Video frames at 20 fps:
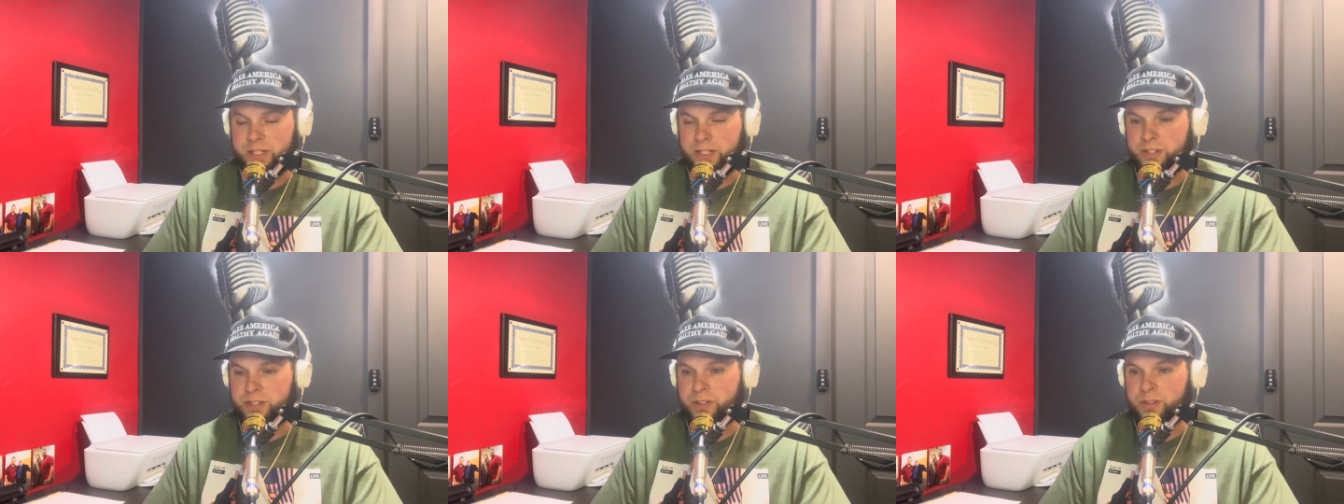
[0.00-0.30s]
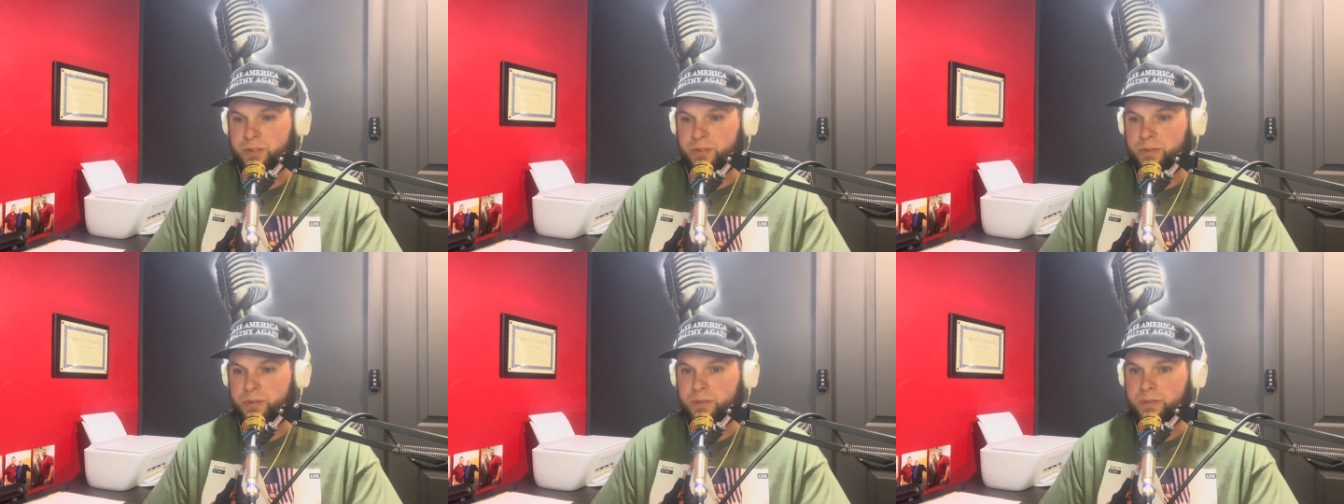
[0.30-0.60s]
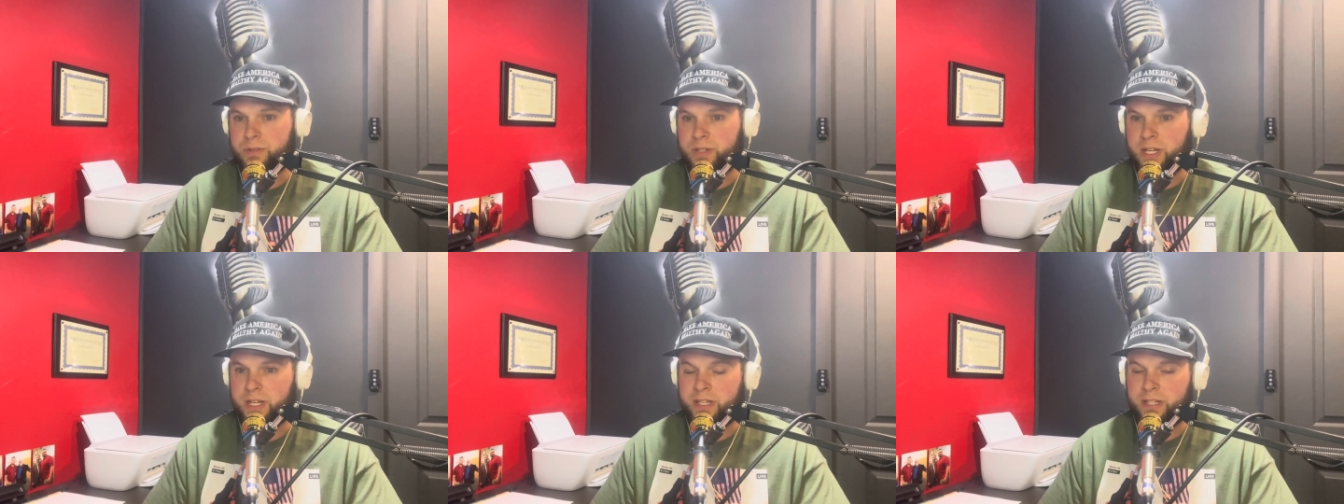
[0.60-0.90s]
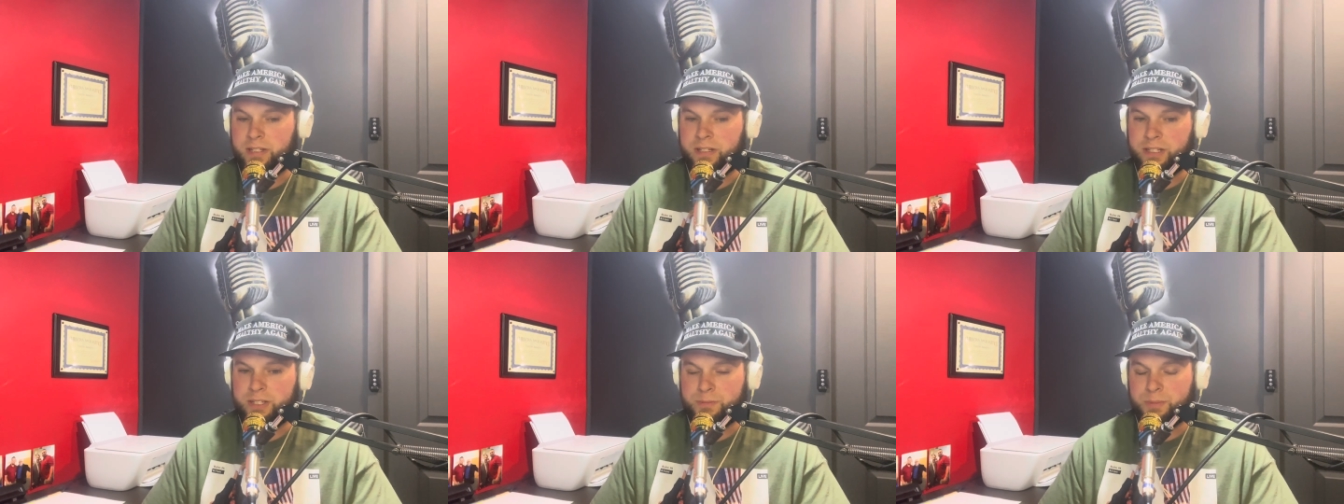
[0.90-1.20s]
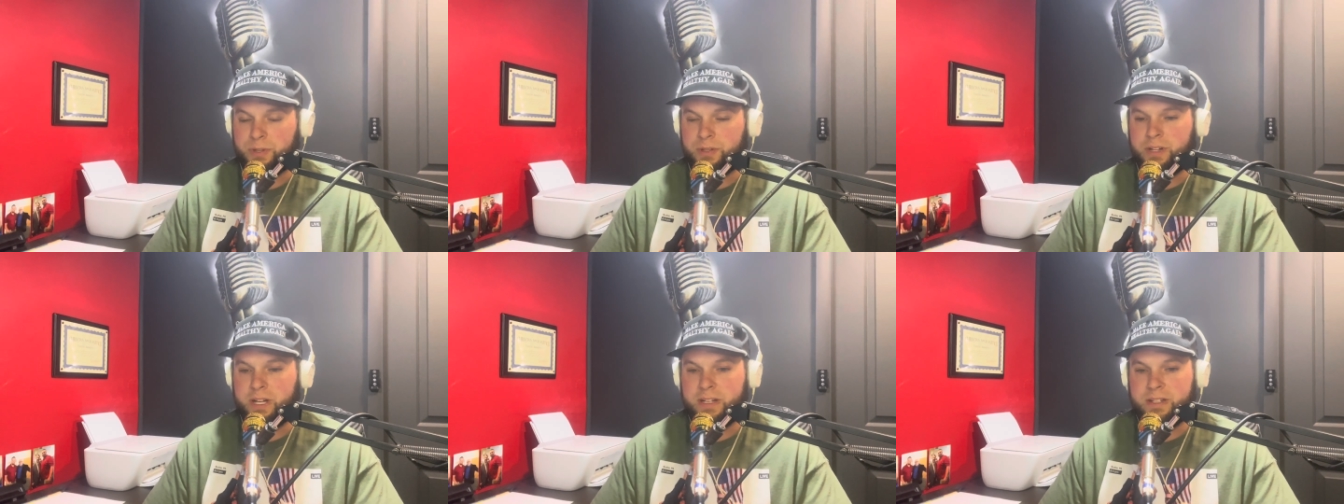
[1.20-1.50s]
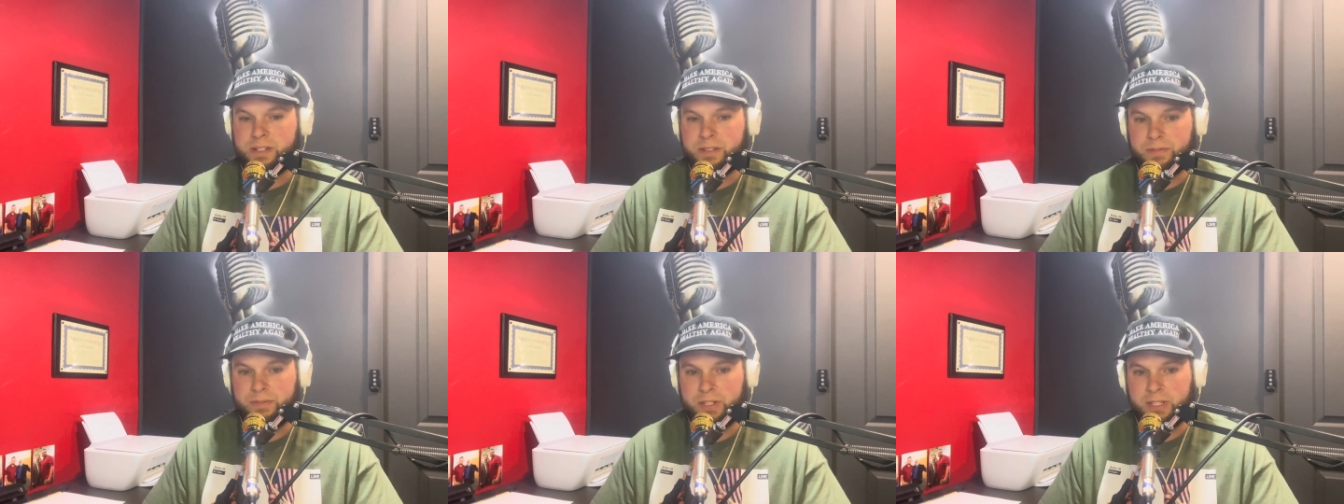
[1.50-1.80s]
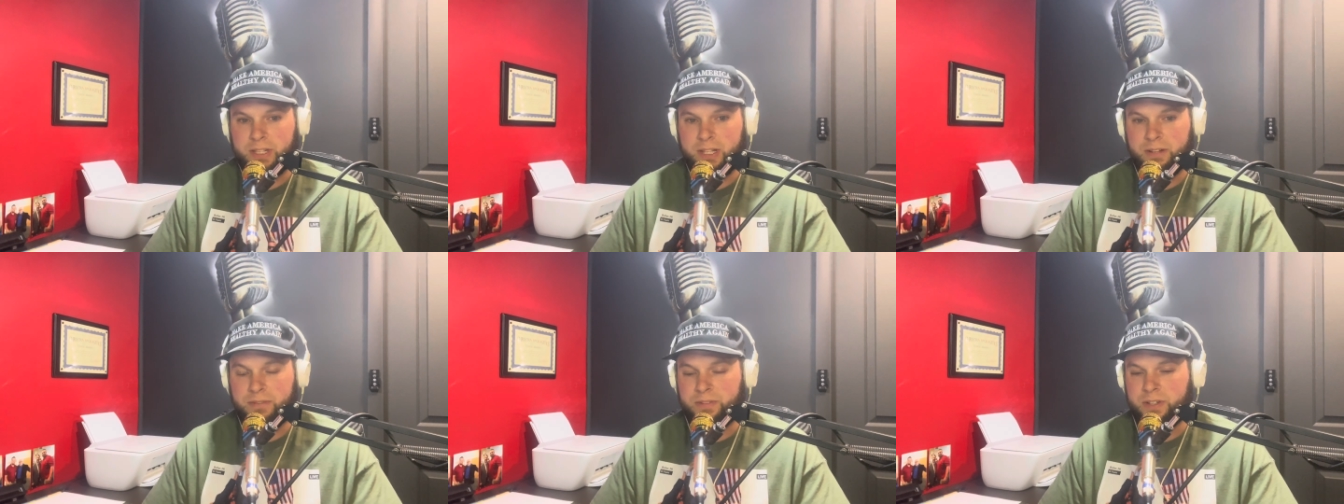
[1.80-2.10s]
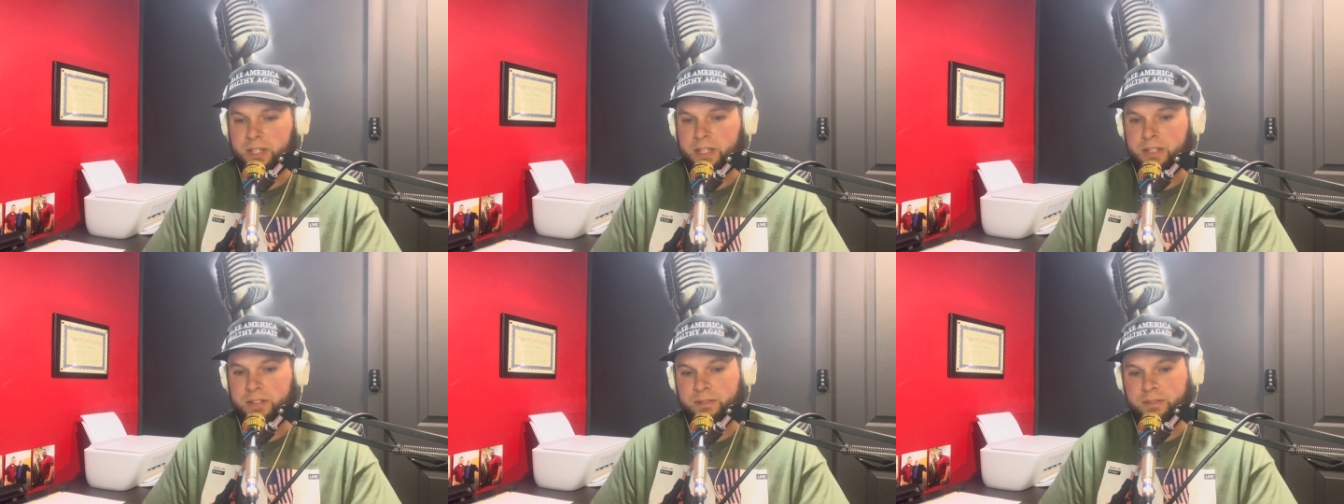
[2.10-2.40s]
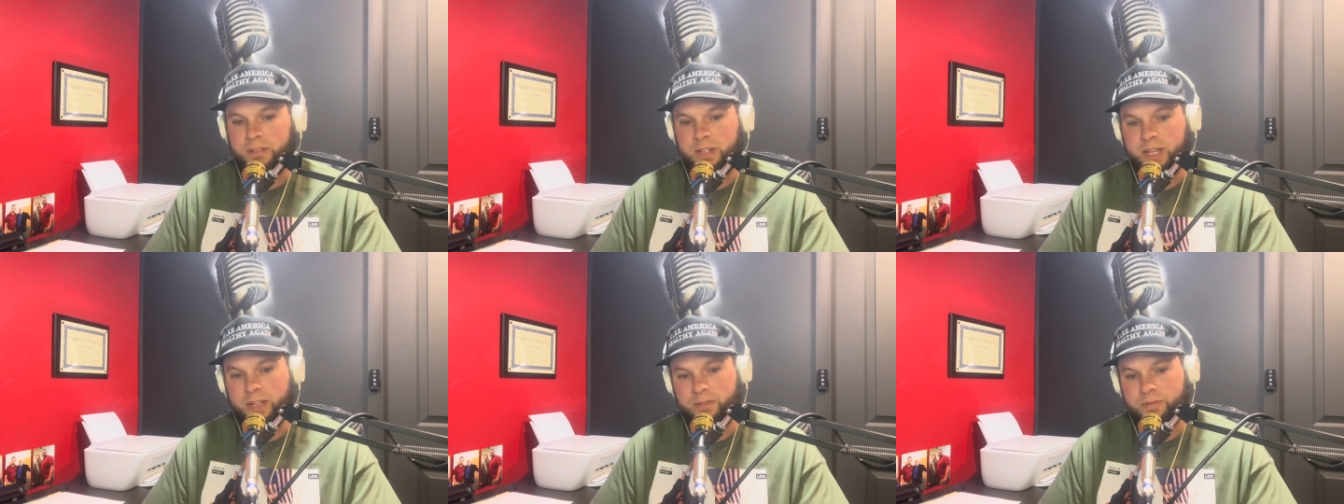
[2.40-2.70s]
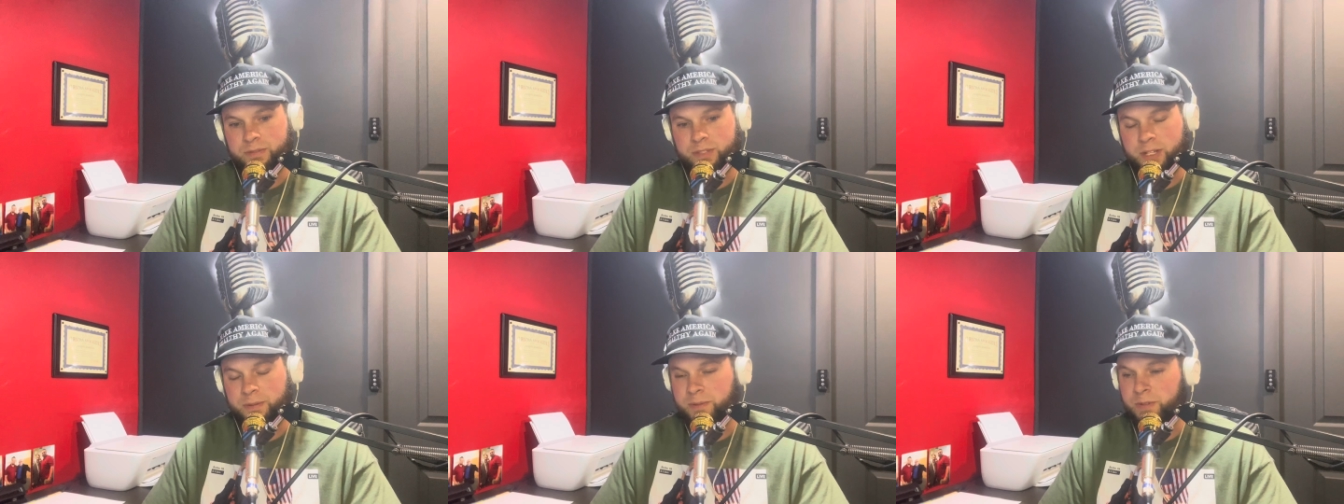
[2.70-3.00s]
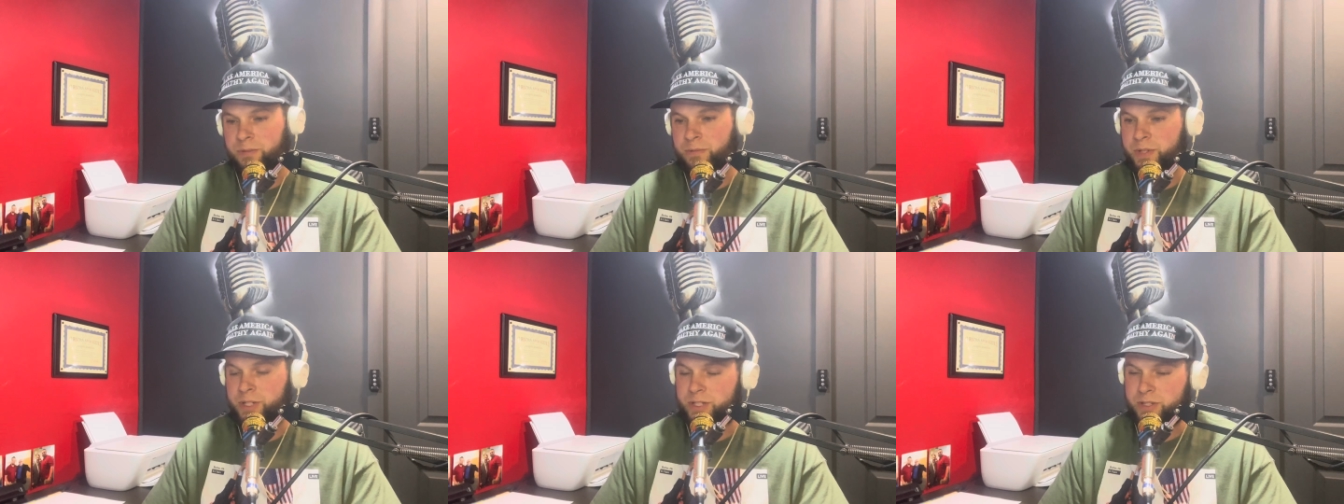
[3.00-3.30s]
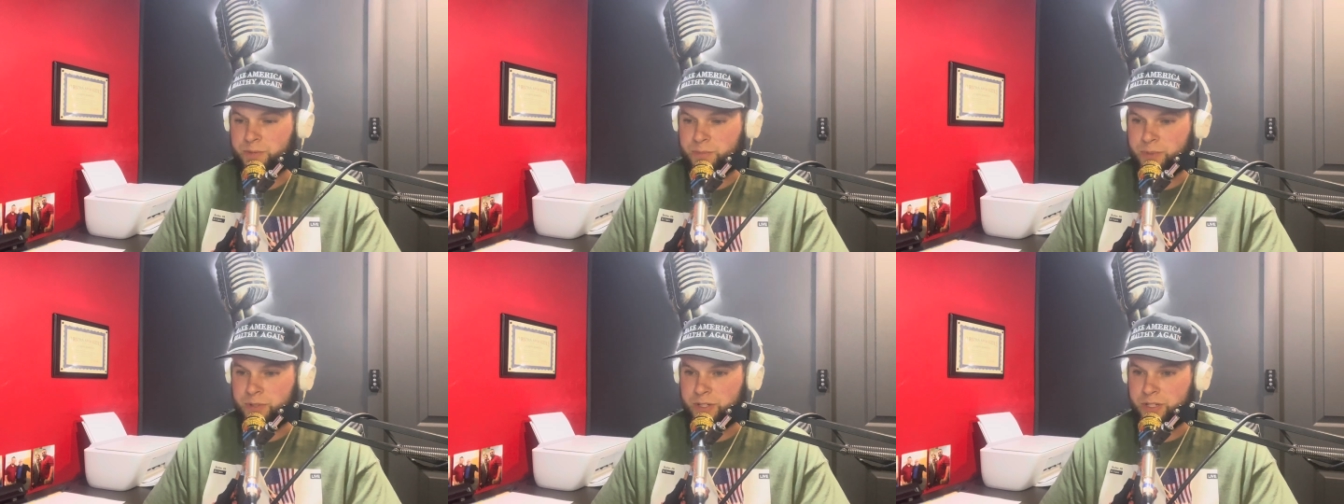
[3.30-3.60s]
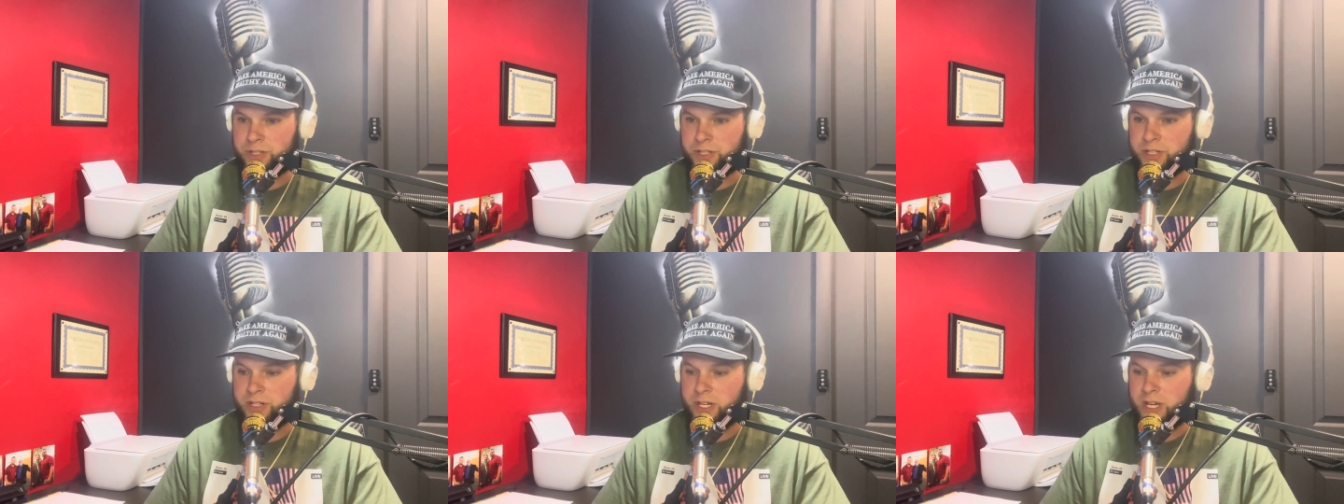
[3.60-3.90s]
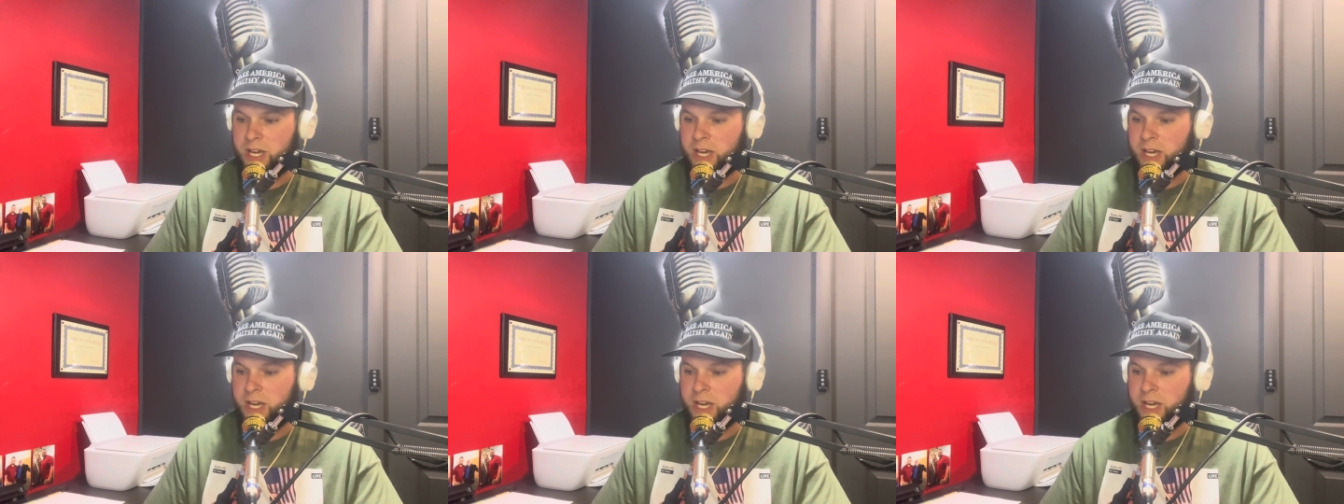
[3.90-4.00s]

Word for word: is cool and is progressive and loving and, and something we should push,